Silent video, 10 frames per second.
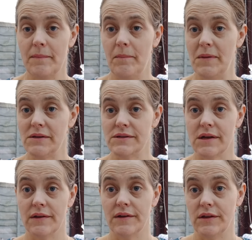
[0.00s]
middle
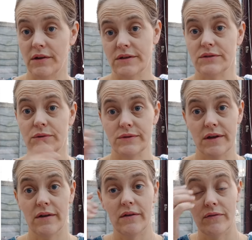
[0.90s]
son and youngest
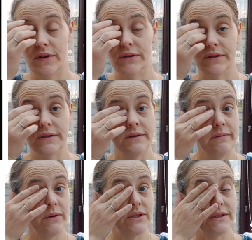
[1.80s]
daughter of Richard's,
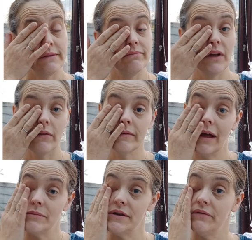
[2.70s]
which is, you know,
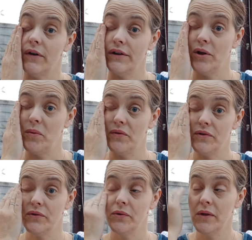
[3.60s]
absolutely fine, no bother
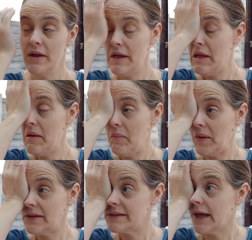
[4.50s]
at all.
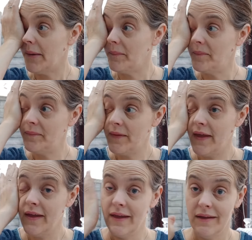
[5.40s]
But
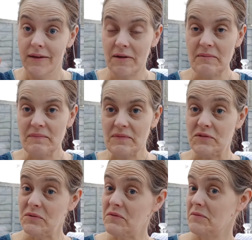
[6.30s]

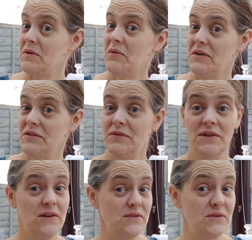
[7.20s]
two of them know I do
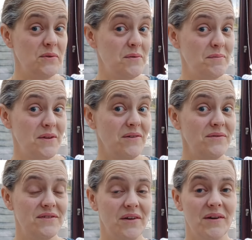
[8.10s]
videos and two of them
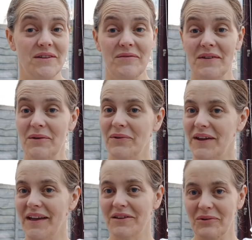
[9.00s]
don't, so I don't really want
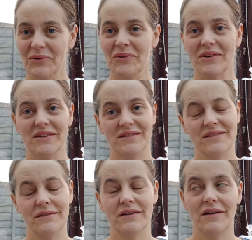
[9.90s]
to get caught,
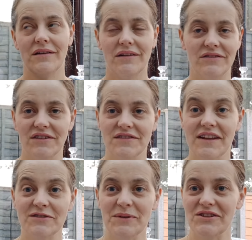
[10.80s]
because it's just an
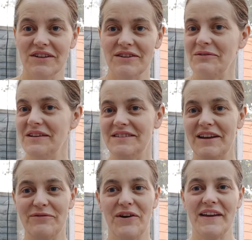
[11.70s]
explanation I don't need to
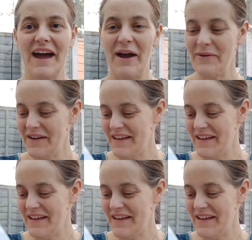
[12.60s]
give right now.